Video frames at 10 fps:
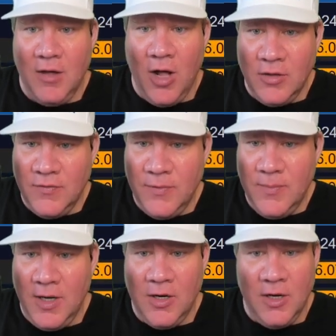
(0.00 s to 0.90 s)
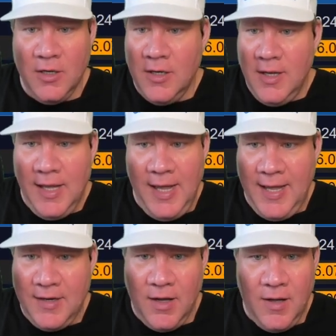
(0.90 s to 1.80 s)
All of them are
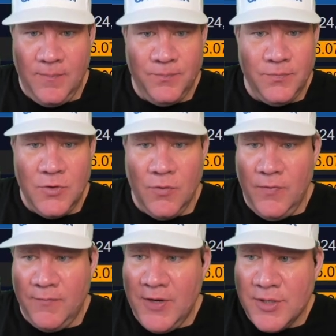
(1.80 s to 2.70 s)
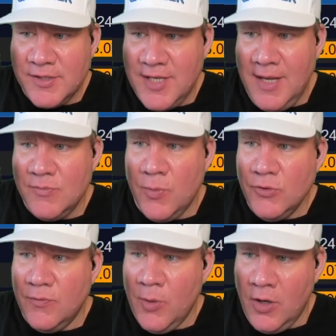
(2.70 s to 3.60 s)
at various games.
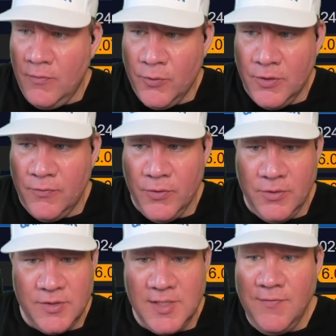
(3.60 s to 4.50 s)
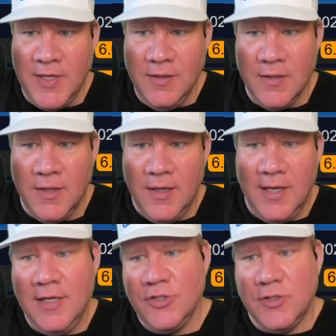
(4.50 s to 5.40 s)
Most of them are all for this evening,
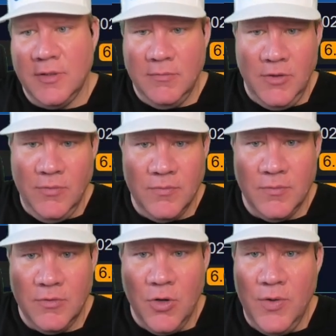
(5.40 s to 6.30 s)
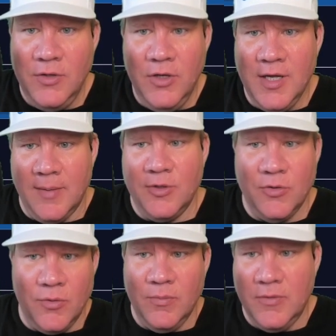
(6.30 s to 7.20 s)
and I can just go in and look at them. I
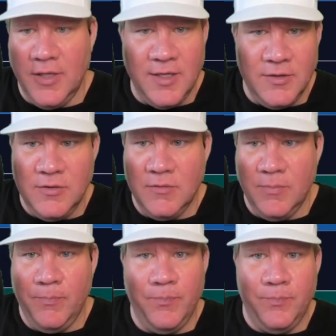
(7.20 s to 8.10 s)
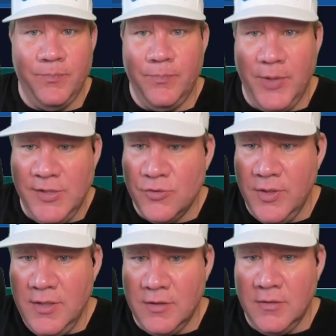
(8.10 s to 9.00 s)
can click into the play
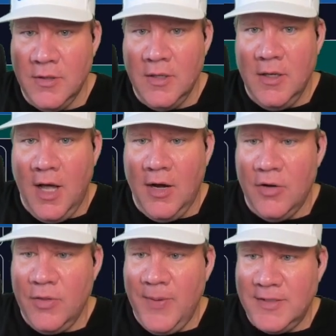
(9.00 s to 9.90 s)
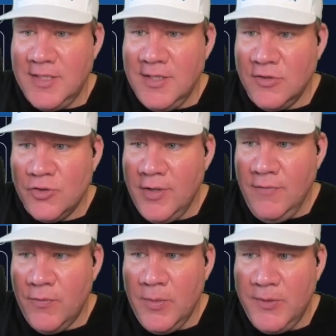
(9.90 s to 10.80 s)
screen and or the bet detail
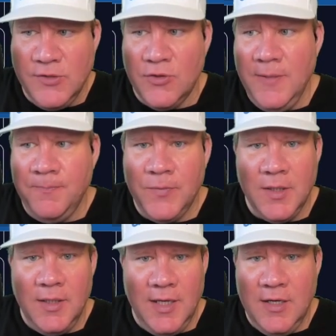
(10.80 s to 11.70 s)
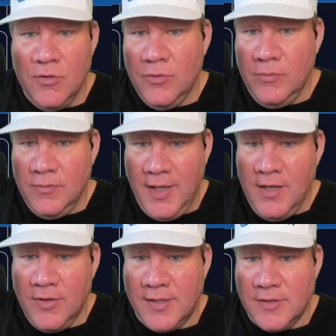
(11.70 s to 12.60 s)
screen from the play screen, and I go
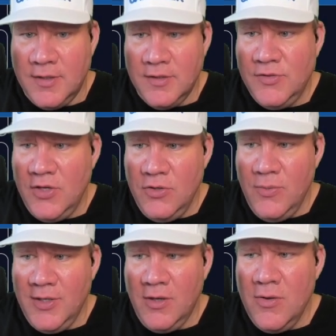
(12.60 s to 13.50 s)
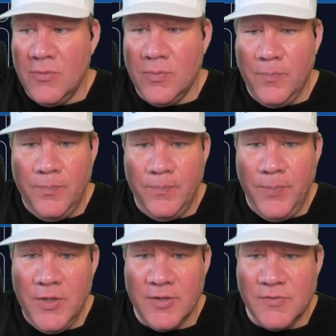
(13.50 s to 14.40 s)
analyze it. It's like, you know what? Oh,
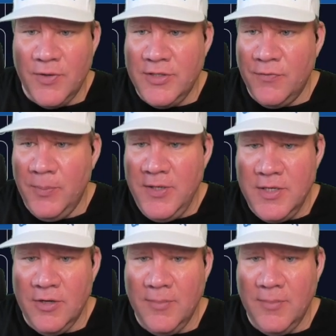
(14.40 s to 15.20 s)
Pinnacle has a very different opinion here.